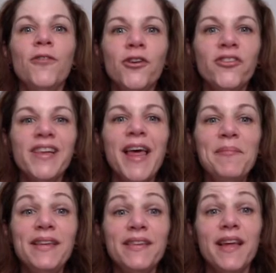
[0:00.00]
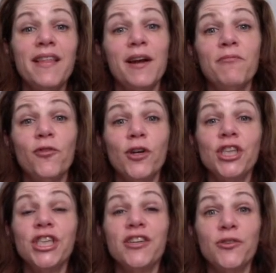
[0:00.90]
First, let me say that I'm
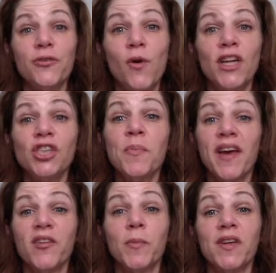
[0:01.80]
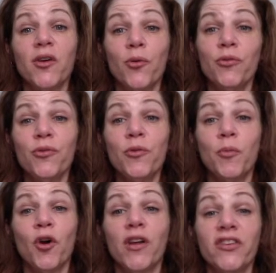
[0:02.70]
fortunate to have watched my husband go through the
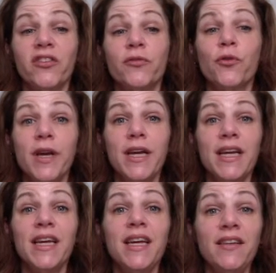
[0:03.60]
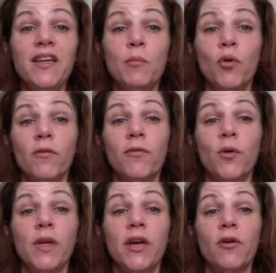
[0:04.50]
process of creating his
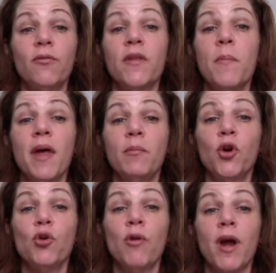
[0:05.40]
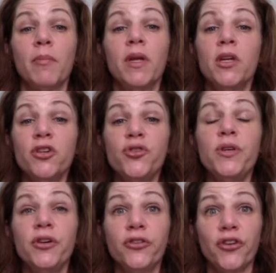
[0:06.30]
ePortfolio for the MET program 2
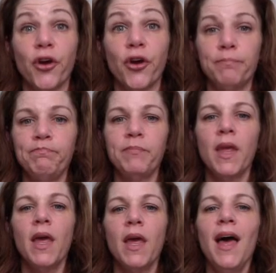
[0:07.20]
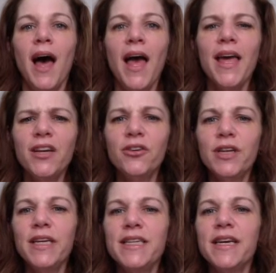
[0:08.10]
years ago. I had a
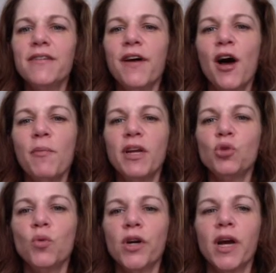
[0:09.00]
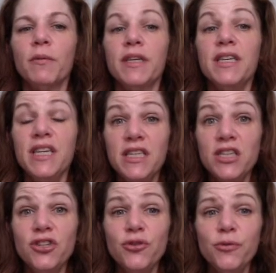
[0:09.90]
good idea of how much work I would need
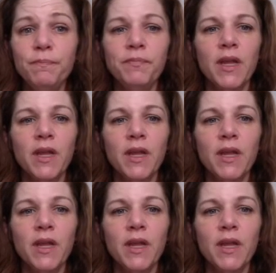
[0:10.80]
to do.